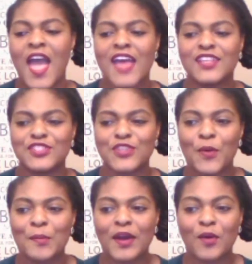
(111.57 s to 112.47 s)
And so
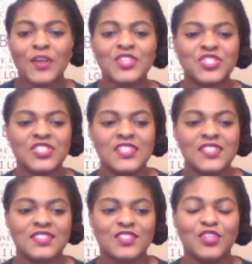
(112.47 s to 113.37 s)
my question
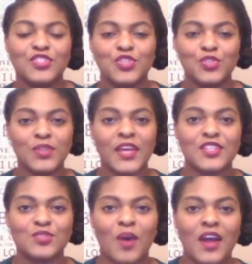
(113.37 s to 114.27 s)
is to you
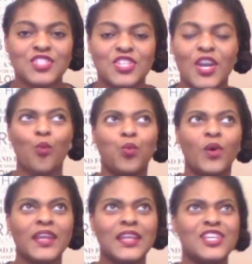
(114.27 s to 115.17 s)
ladies watching,
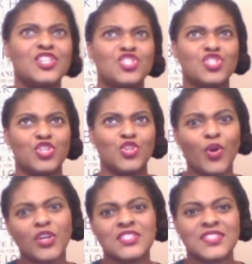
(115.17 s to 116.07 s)
what is
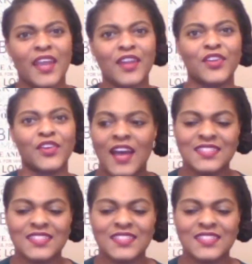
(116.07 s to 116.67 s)
your standard?